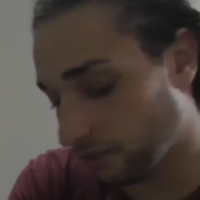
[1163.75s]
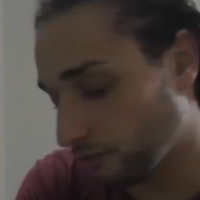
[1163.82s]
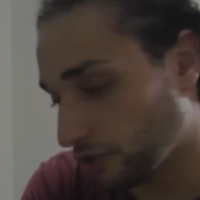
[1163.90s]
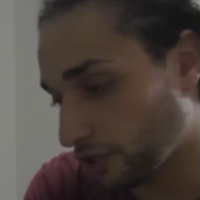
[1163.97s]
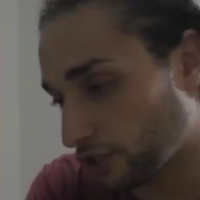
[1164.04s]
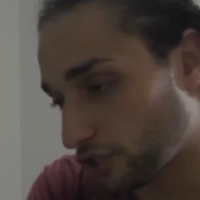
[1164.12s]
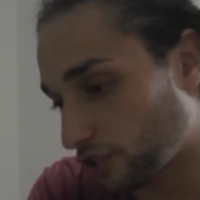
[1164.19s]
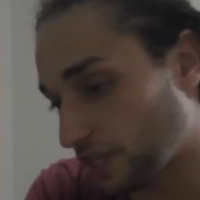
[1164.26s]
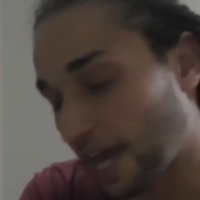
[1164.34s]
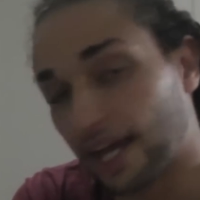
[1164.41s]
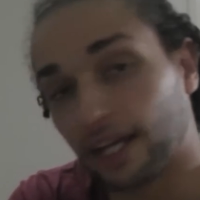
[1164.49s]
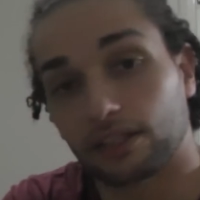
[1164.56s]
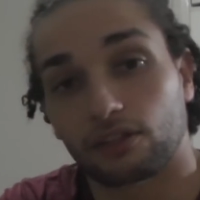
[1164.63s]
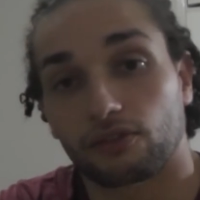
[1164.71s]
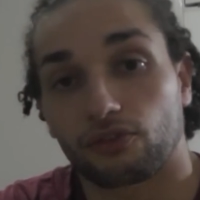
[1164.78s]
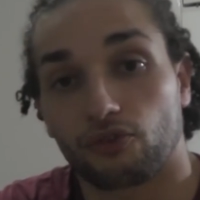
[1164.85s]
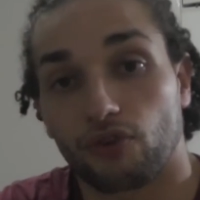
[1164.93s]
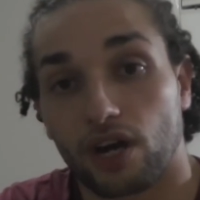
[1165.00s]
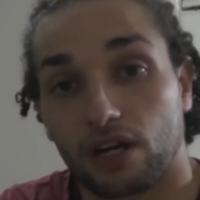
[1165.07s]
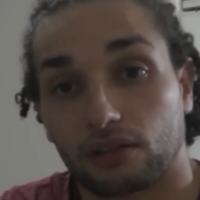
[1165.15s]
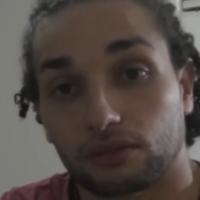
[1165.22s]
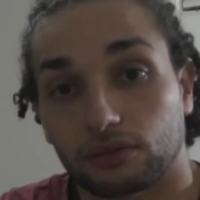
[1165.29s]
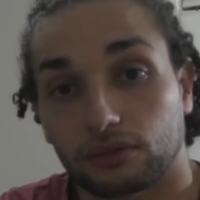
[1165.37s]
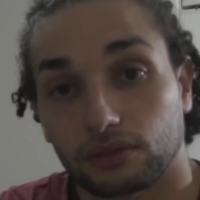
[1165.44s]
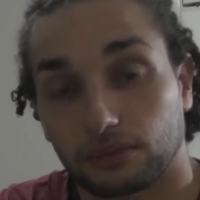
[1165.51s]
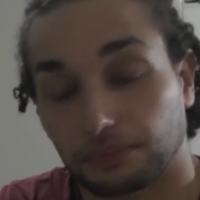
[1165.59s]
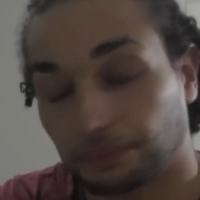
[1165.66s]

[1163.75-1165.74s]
reach the end of the round.